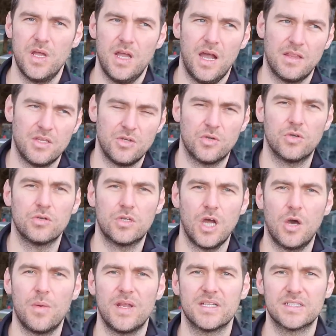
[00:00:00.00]
and then you could
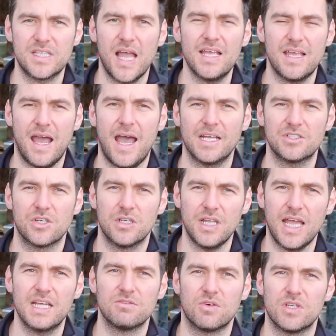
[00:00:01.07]
go in and take action
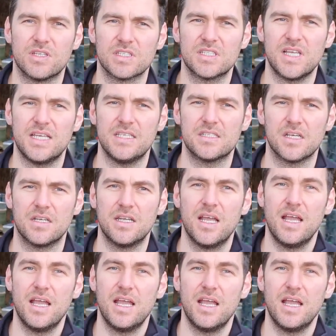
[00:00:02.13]
later on in the season,